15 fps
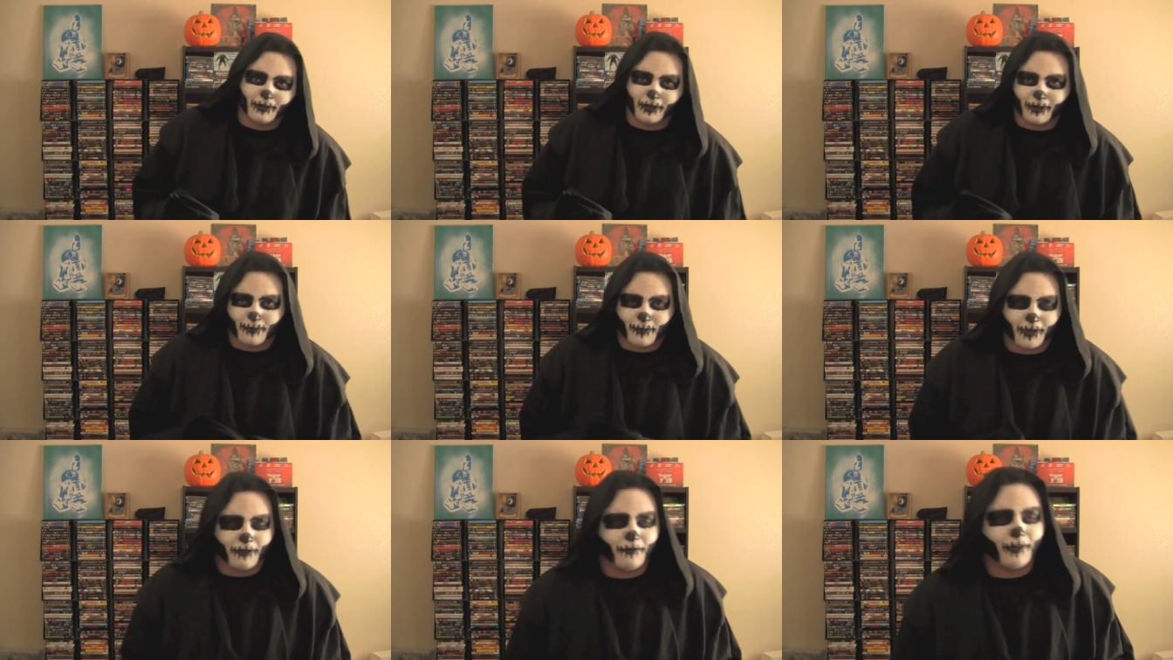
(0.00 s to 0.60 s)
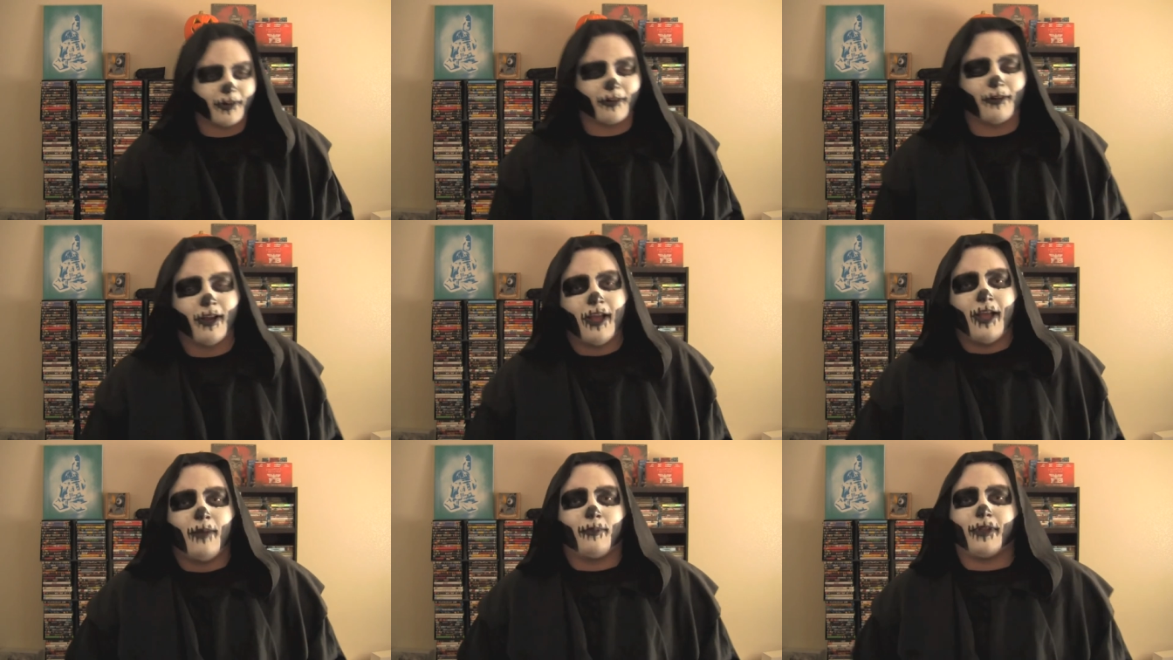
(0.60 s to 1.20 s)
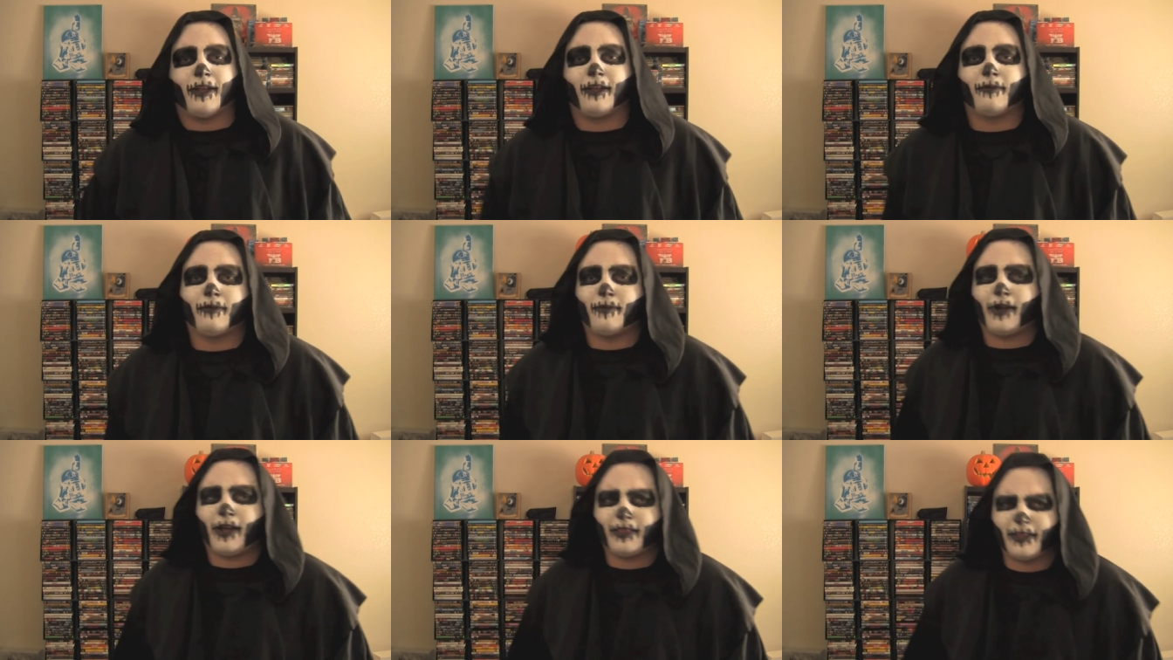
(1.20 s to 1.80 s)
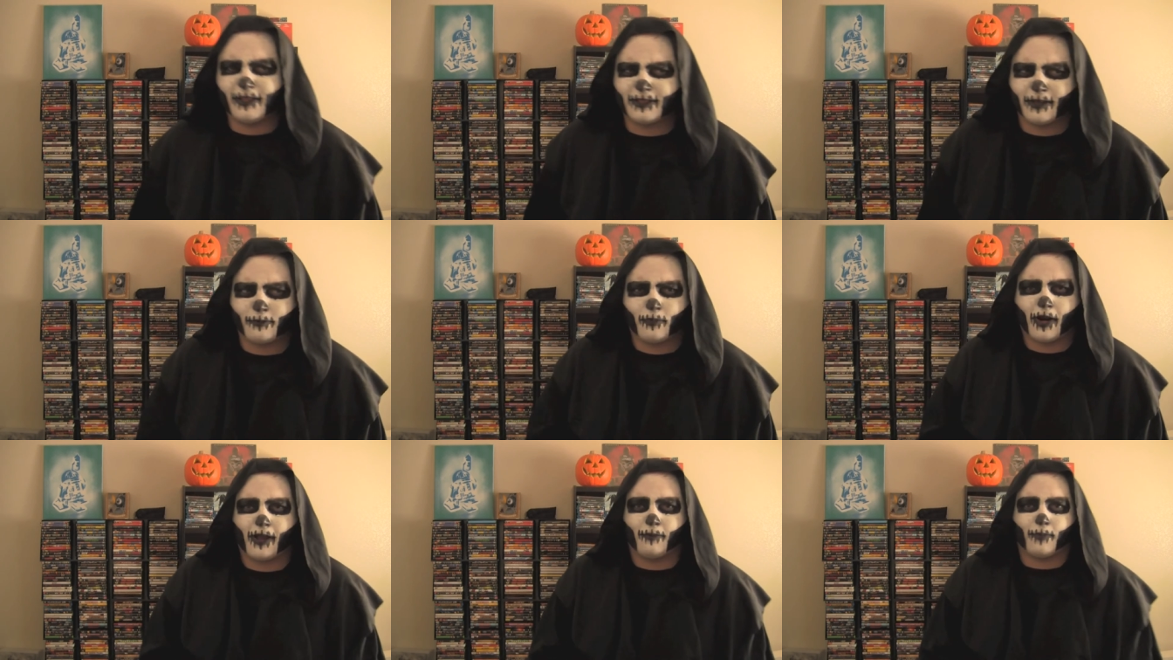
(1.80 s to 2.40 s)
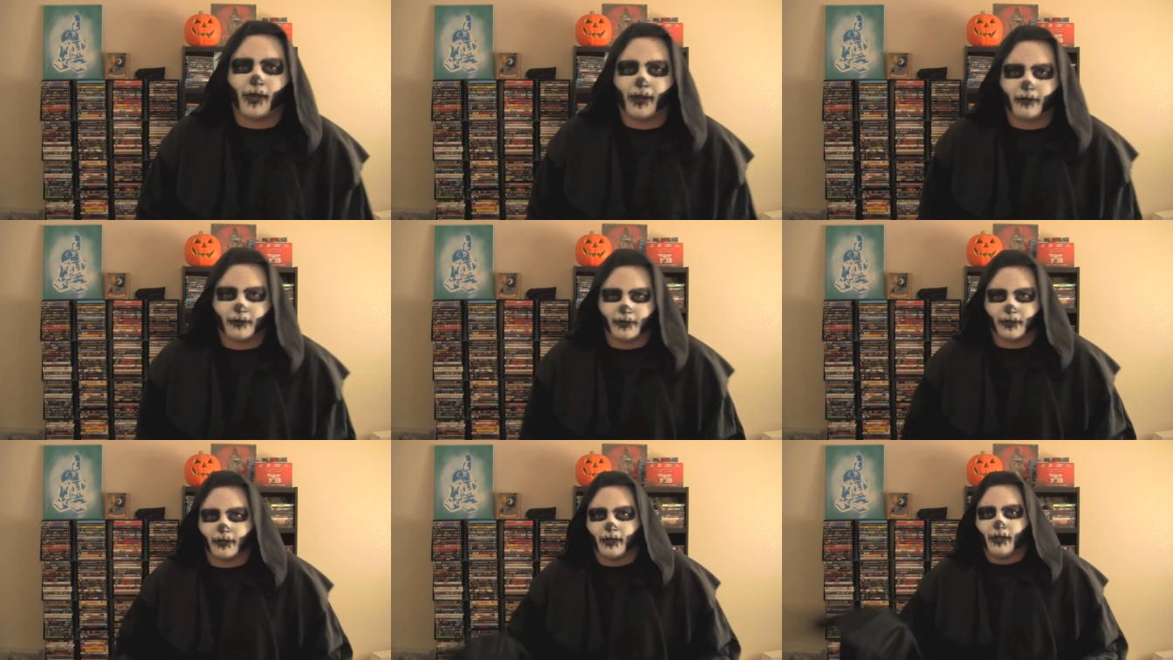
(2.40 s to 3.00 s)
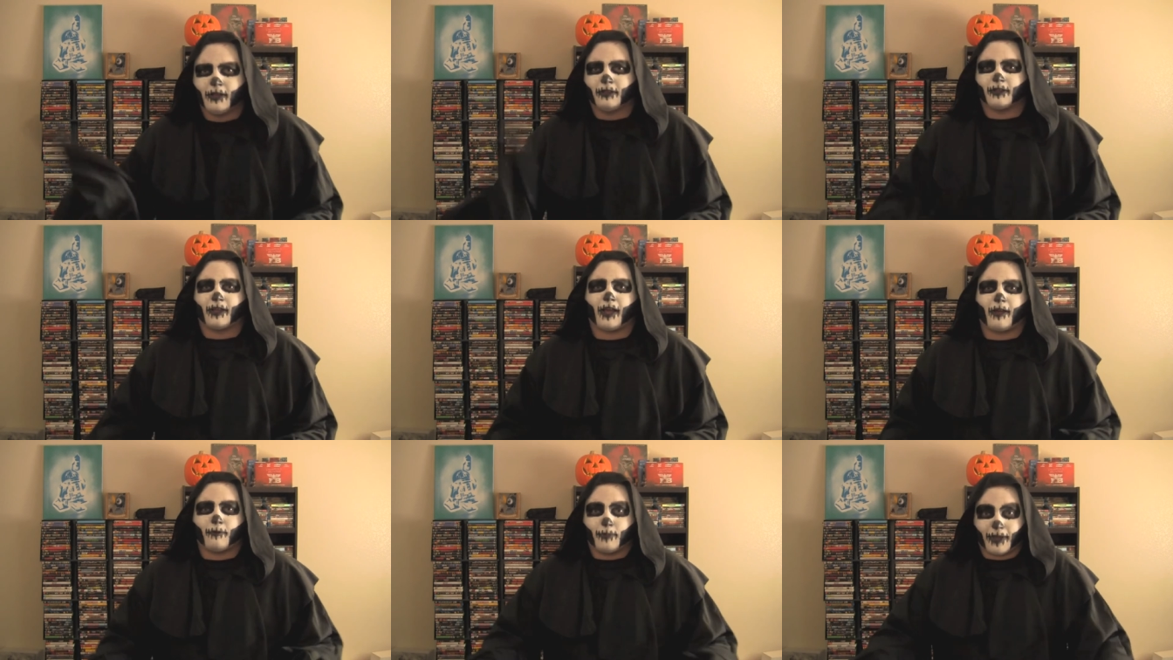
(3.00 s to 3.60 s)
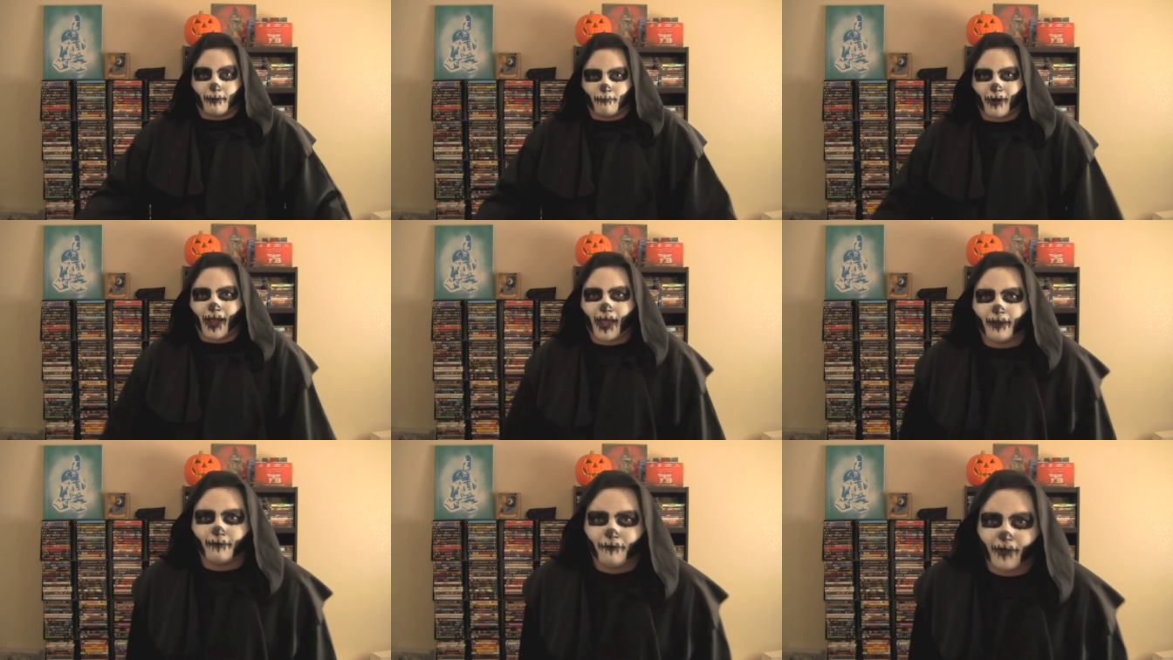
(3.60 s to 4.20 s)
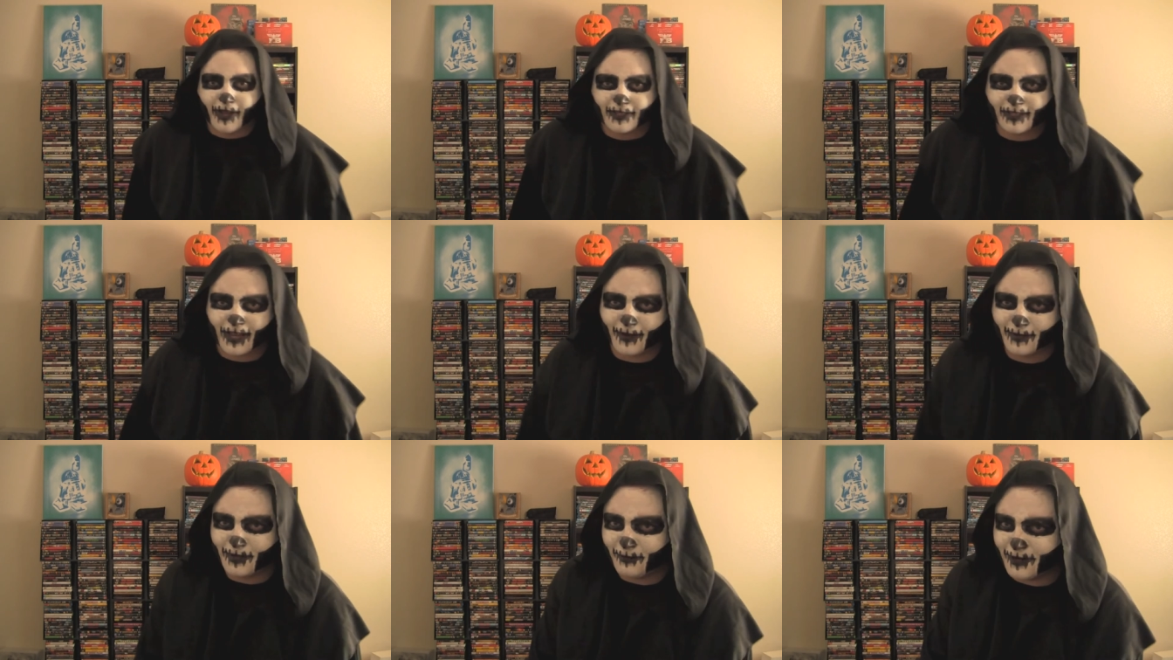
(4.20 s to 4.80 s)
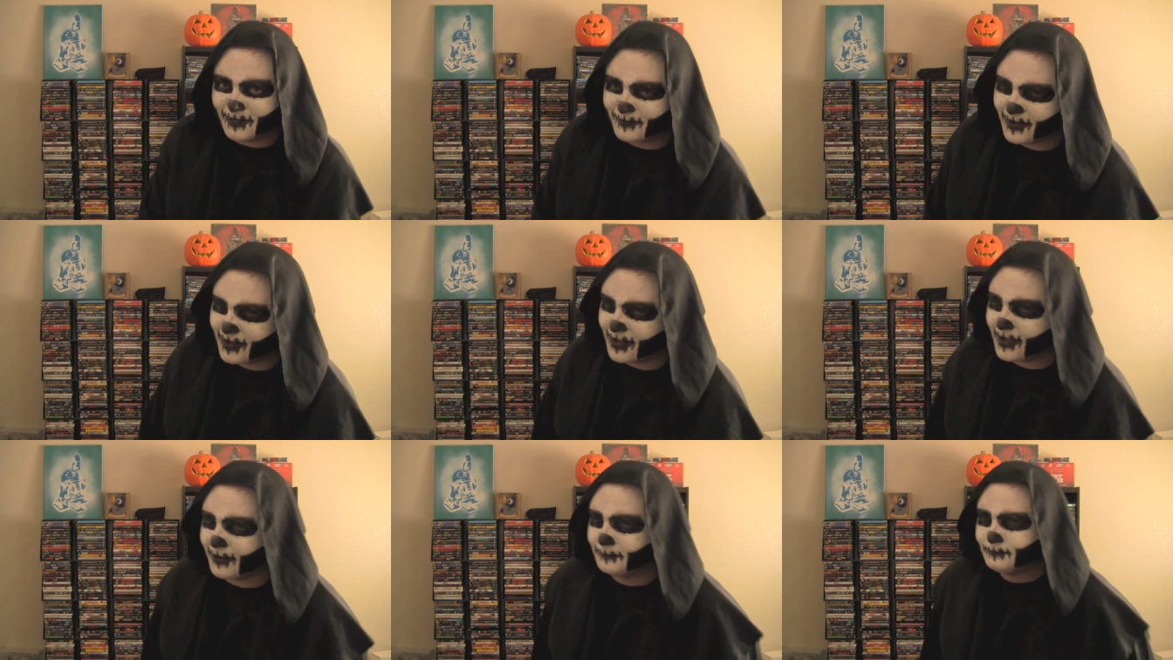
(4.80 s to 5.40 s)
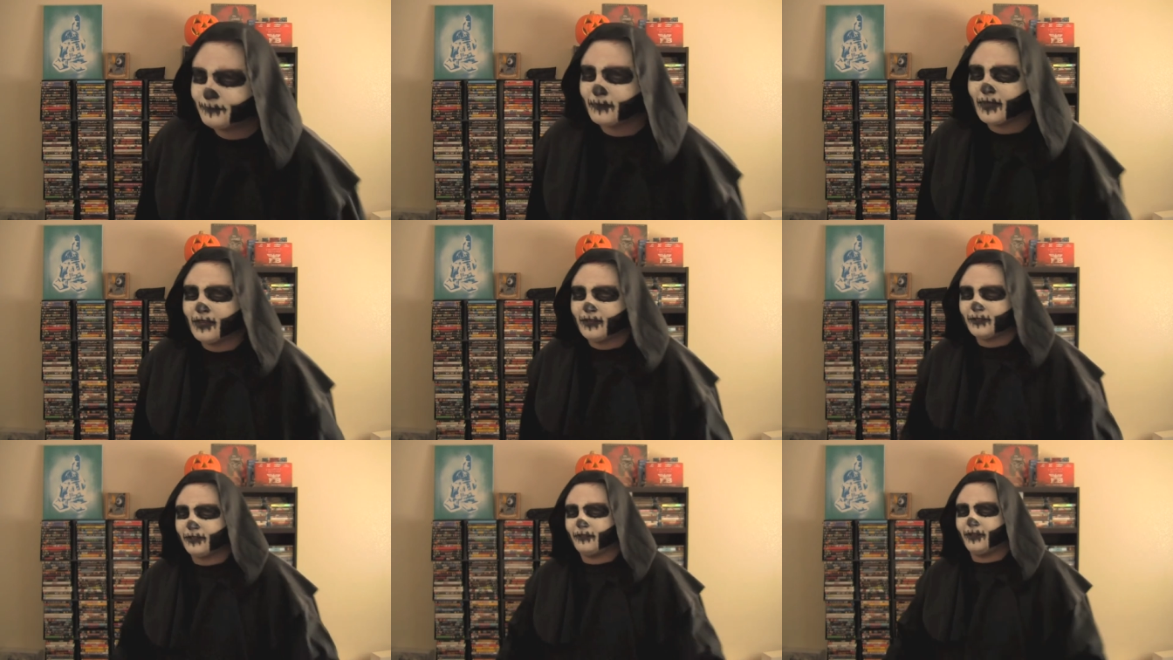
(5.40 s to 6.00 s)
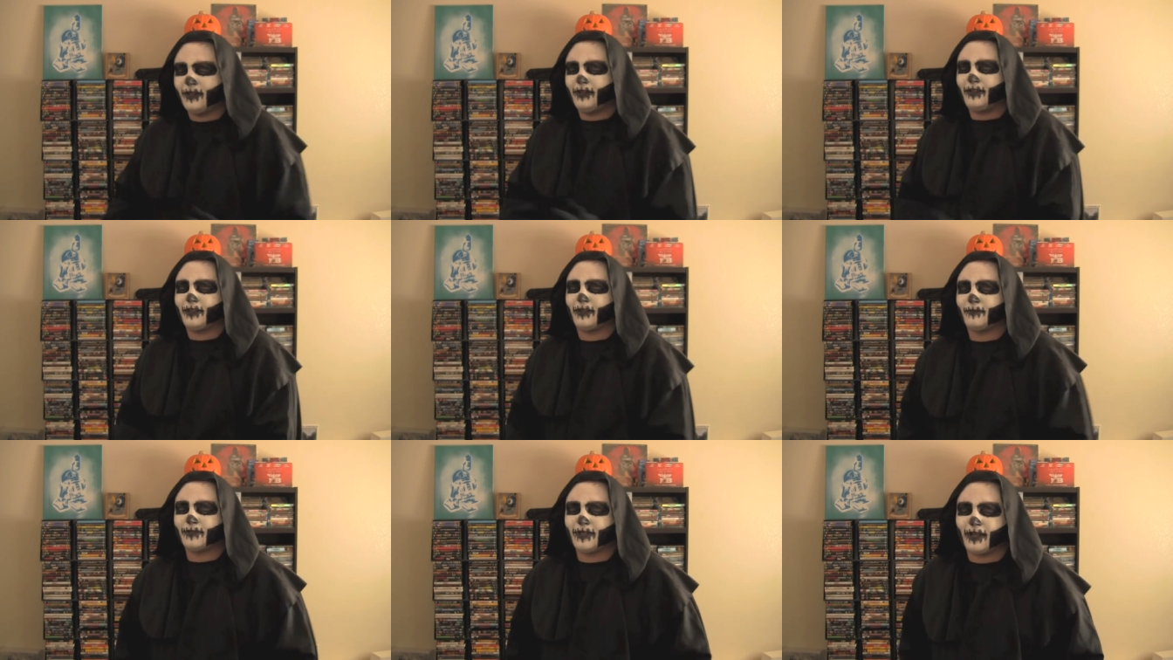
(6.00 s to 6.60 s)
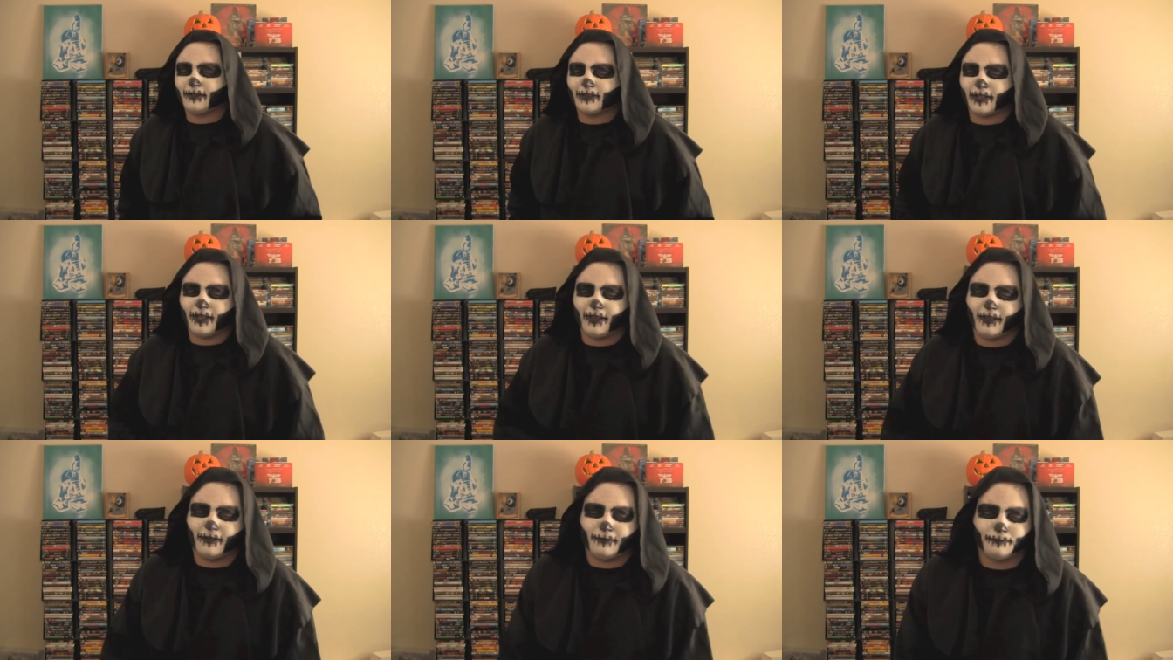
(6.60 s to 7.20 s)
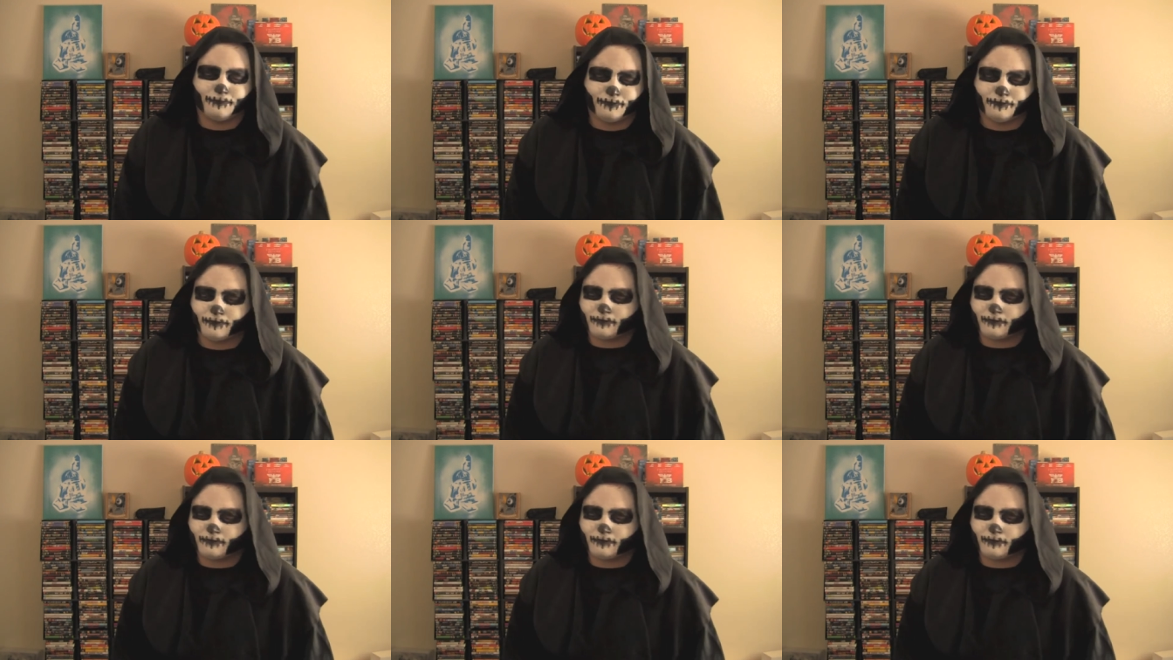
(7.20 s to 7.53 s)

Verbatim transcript: looking motherfucker playing by I think his name Brian Backer, the the guy who played Rat in Fast Times at Ridgemont High. So the ending comes down to him